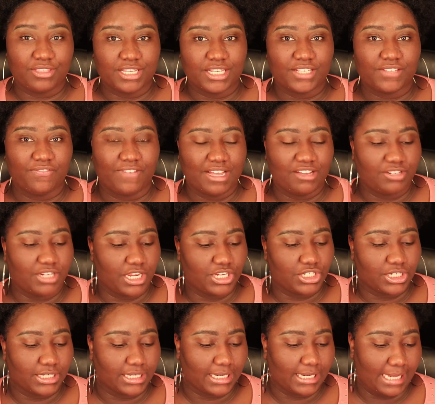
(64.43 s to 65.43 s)
this
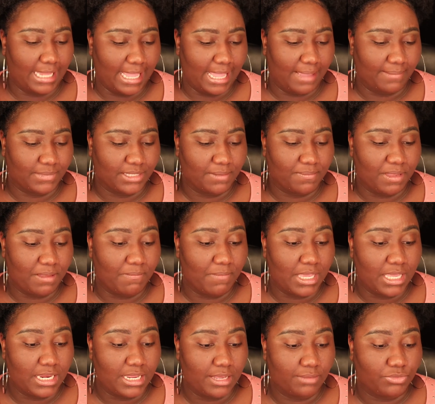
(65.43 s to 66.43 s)
foundation claimed to be
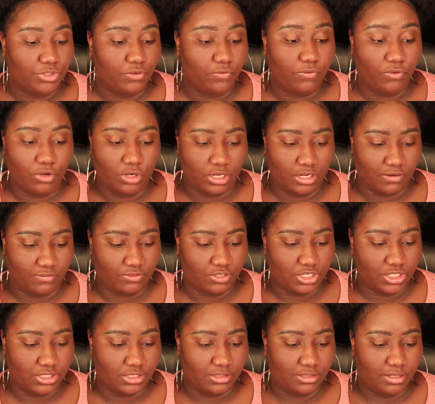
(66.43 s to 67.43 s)
medium to full
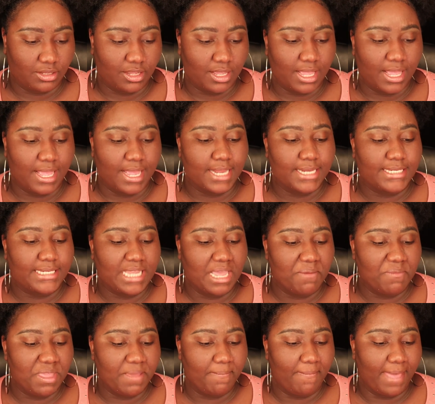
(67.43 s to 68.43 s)
coverage,
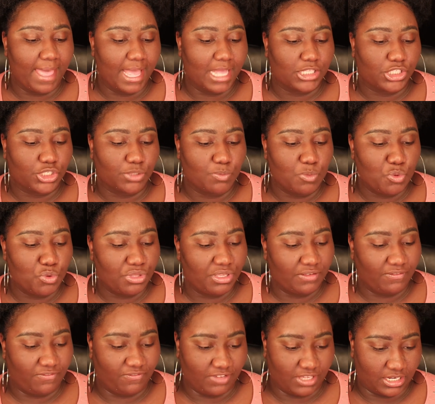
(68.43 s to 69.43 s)
demi-matte
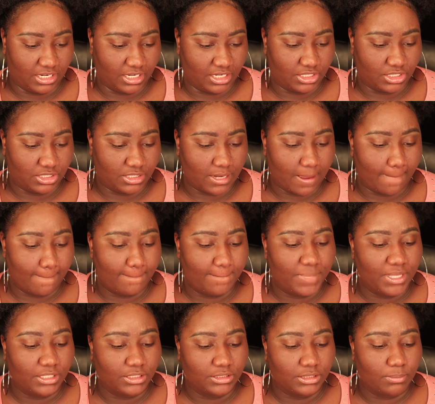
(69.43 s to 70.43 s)
smoothing finish,
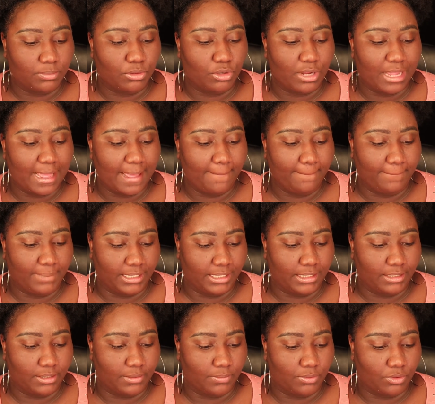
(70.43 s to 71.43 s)
buildable and
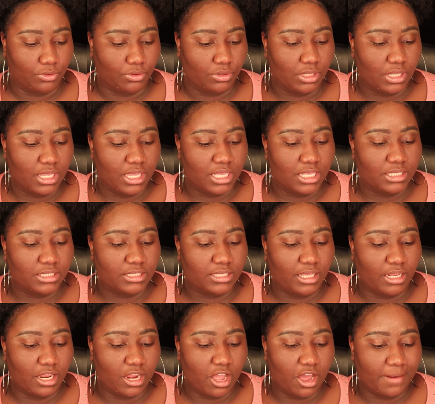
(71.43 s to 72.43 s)
blendable,
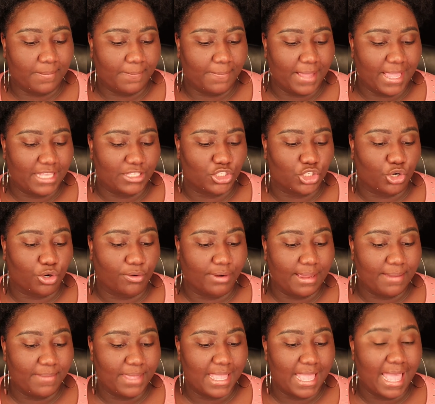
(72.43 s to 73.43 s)
silicone base,
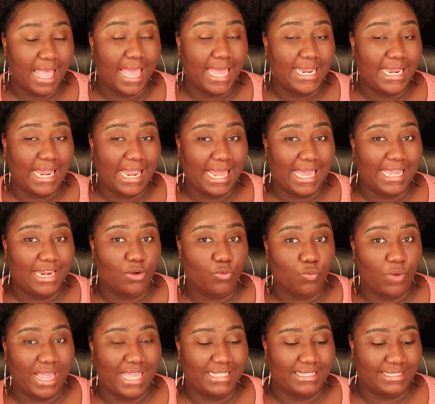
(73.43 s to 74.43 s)
creamy and
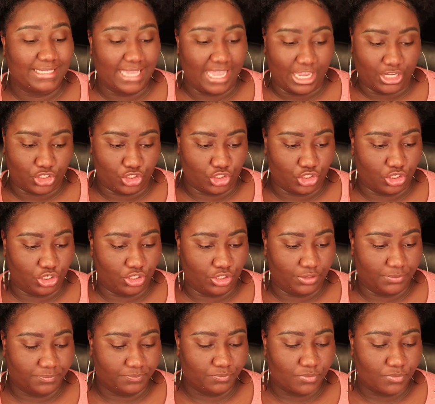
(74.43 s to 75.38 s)
lightweight texture,